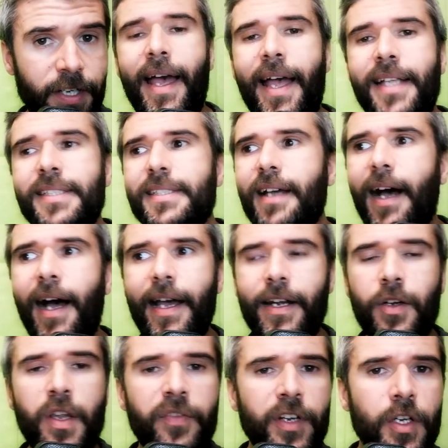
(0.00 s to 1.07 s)
And I
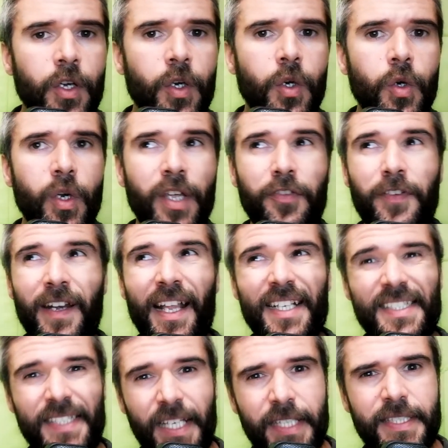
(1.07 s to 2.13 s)
don't even know if it
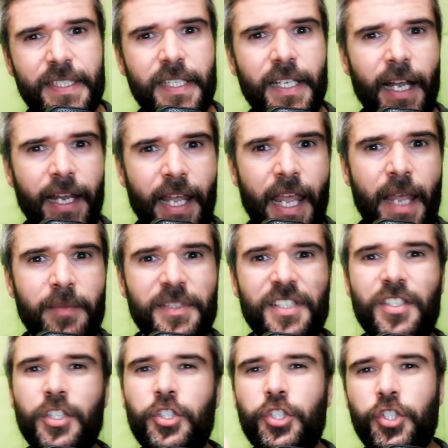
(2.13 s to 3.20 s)
exists a games
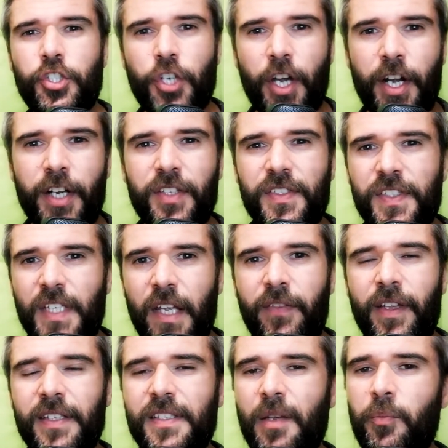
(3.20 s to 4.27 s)
that share the
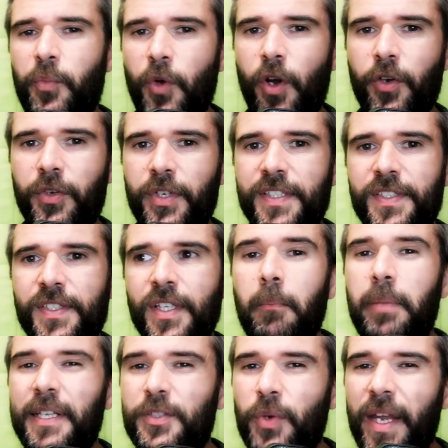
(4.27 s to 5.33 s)
savings and progress
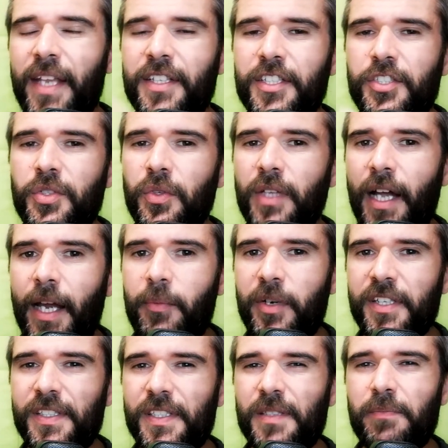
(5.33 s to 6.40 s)
between the two
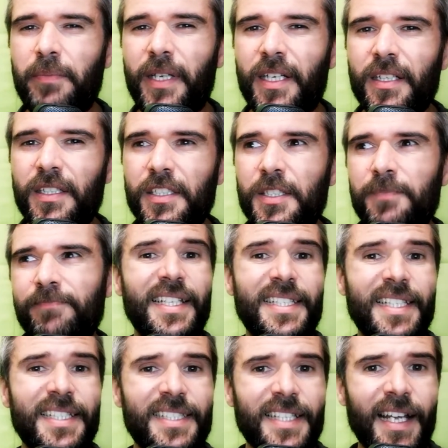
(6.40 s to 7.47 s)
libraries, because is
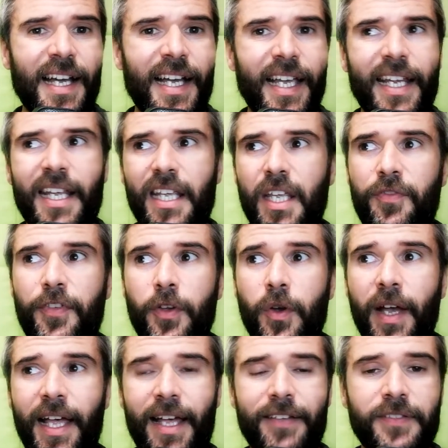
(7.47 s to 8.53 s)
it like if you
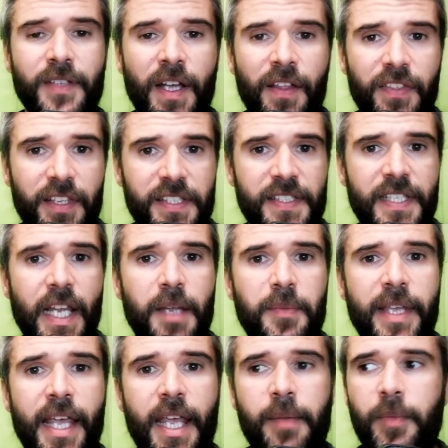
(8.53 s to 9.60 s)
have the same
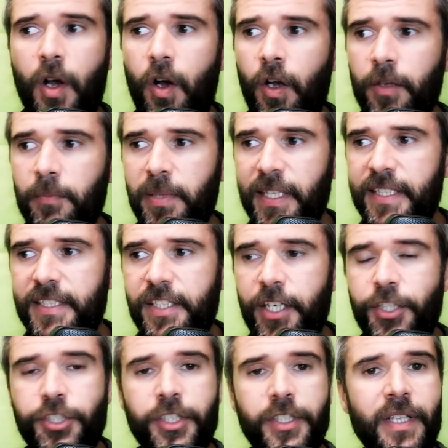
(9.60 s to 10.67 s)
game on
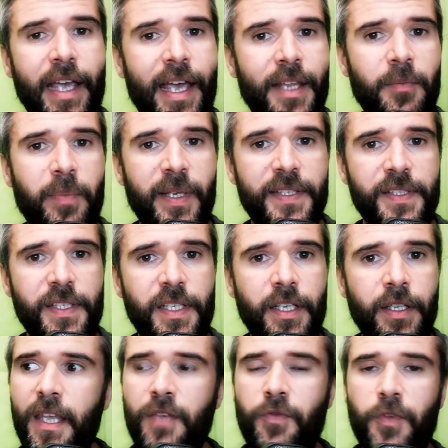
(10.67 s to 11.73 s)
PlayStation and
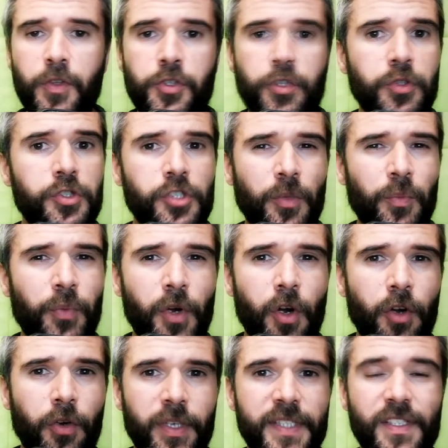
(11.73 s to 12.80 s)
PC. If you do some
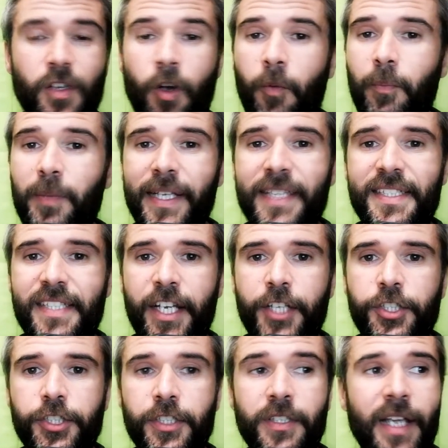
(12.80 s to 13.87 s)
progress on
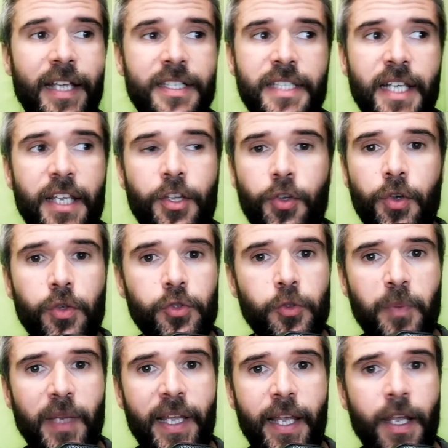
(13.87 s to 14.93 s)
PlayStation and then you go to
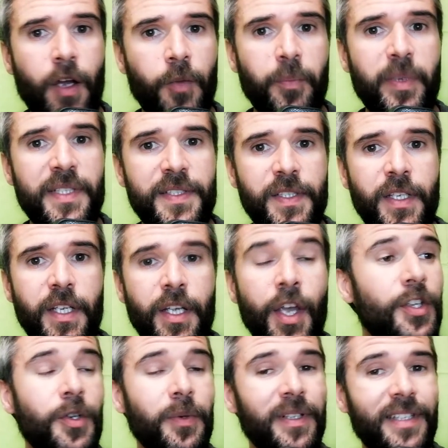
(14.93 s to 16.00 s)
play on PC,
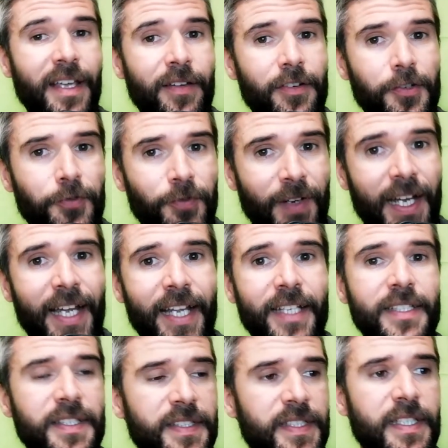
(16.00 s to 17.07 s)
you will never
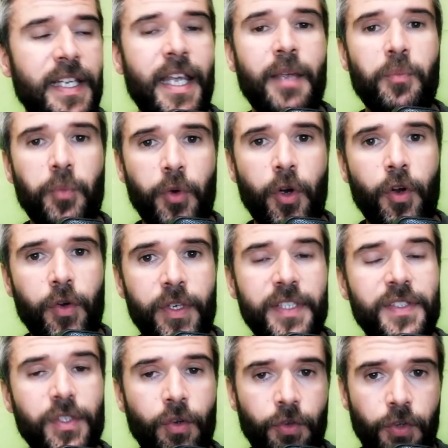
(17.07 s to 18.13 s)
find the same
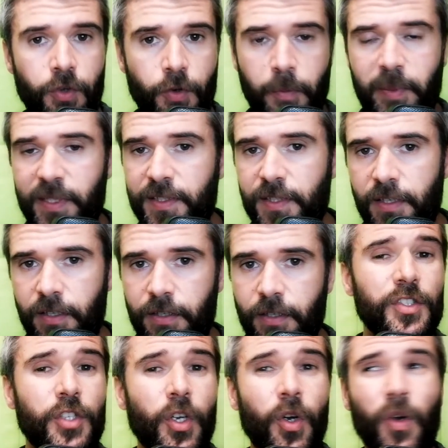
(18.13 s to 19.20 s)
progress on your PC.
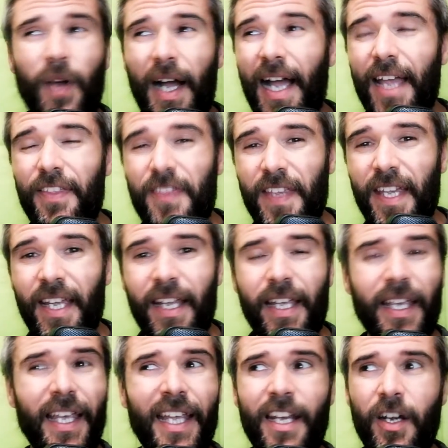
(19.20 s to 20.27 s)
So I
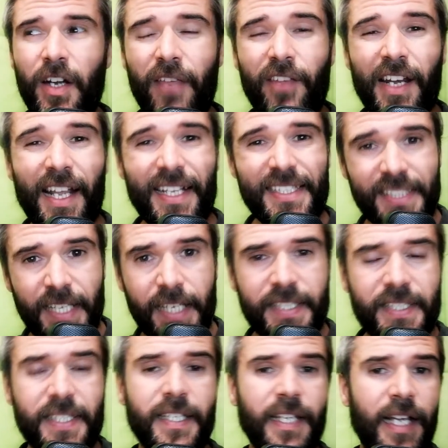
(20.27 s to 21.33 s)
think it don't even
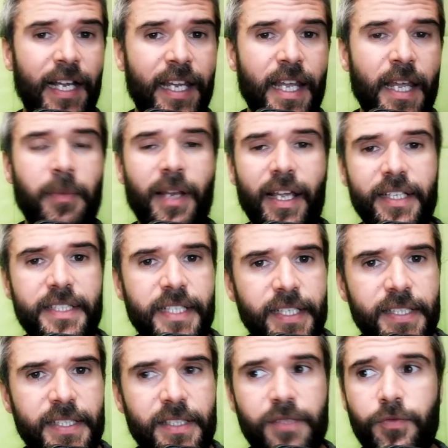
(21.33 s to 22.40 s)
exist a game like
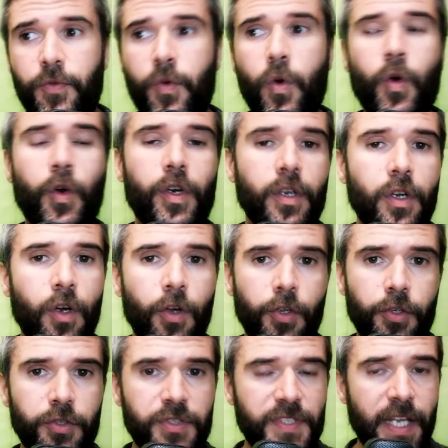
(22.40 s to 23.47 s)
this for
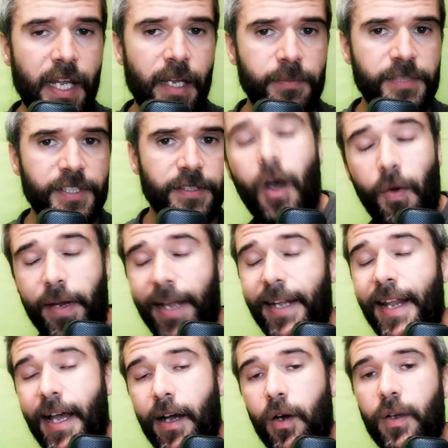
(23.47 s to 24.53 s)
Oculus games. Okay,
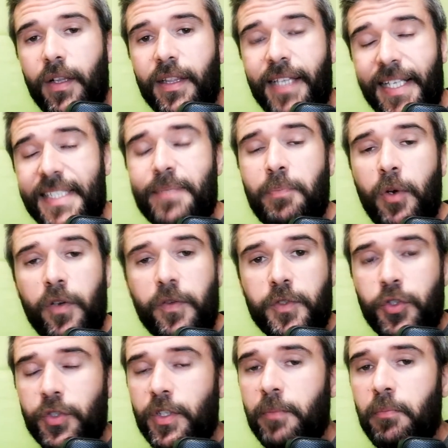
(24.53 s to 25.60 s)
now let's move
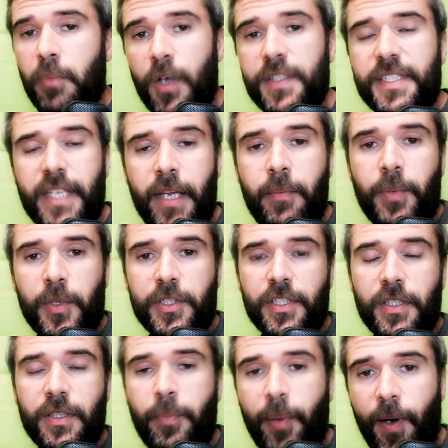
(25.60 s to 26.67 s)
to the most
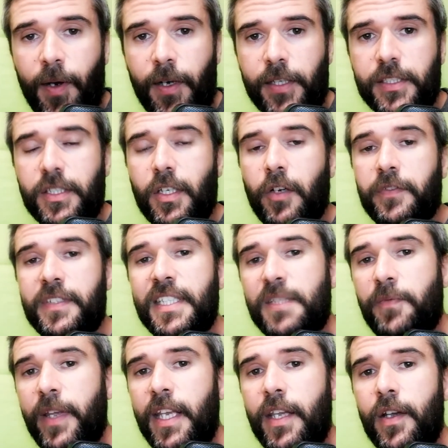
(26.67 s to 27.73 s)
important part of this
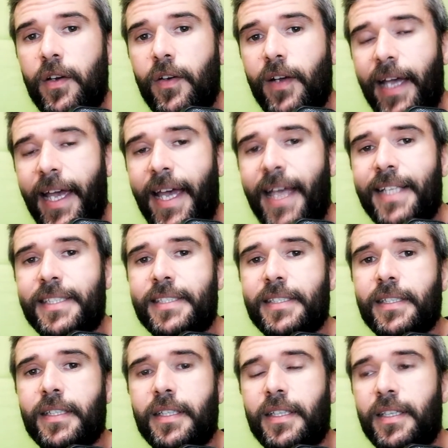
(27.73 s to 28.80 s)
video, and
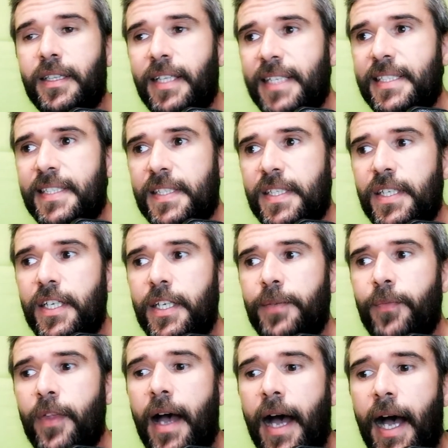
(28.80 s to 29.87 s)
let's
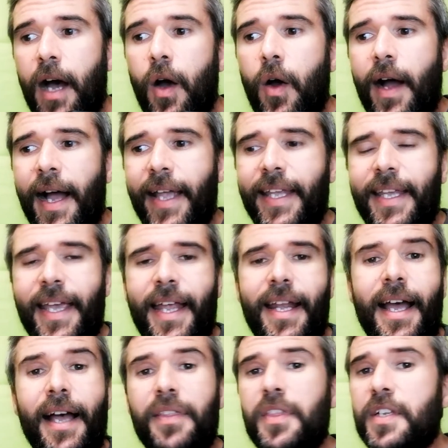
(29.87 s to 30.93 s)
see how I can
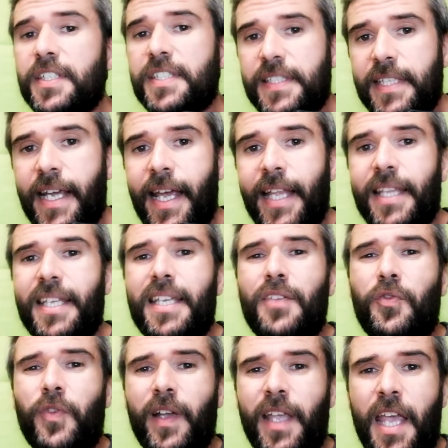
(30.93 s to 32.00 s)
understand
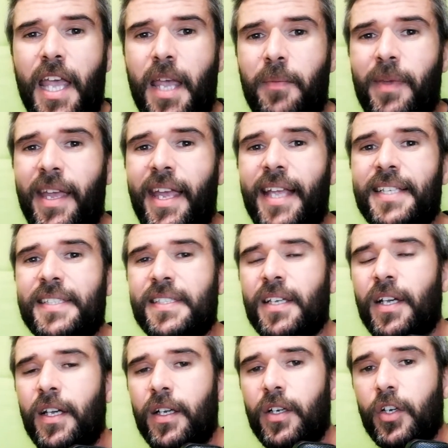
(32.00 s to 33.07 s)
if a game is
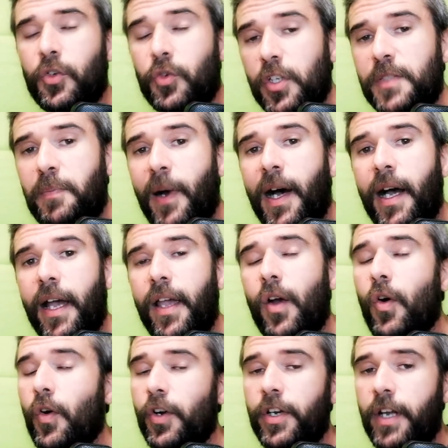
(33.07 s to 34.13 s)
a cross-buy
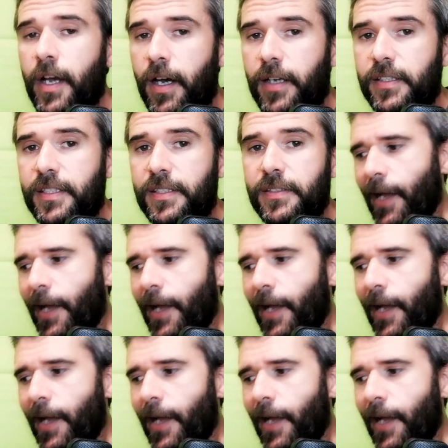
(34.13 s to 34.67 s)
or not.